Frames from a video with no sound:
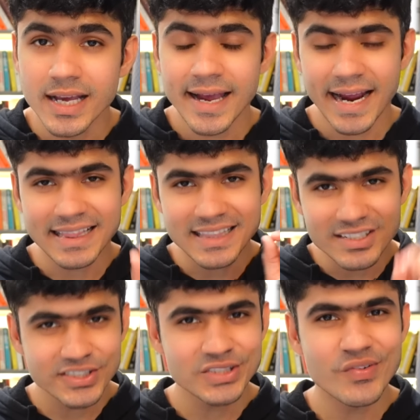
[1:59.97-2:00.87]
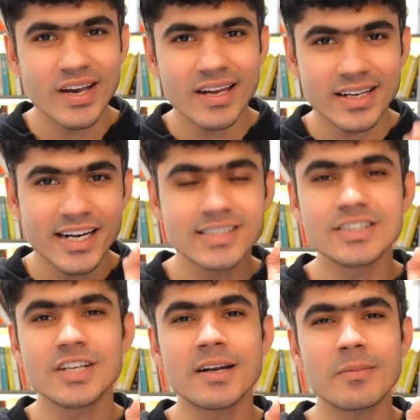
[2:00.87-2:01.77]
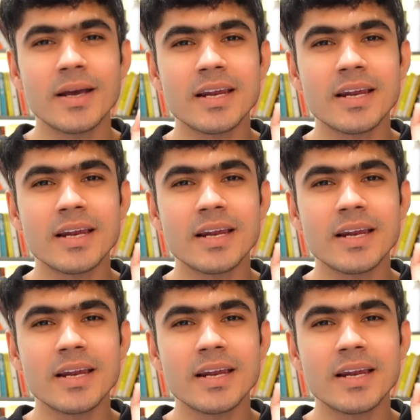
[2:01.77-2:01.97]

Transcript: And this is where, ladies and gentlemen,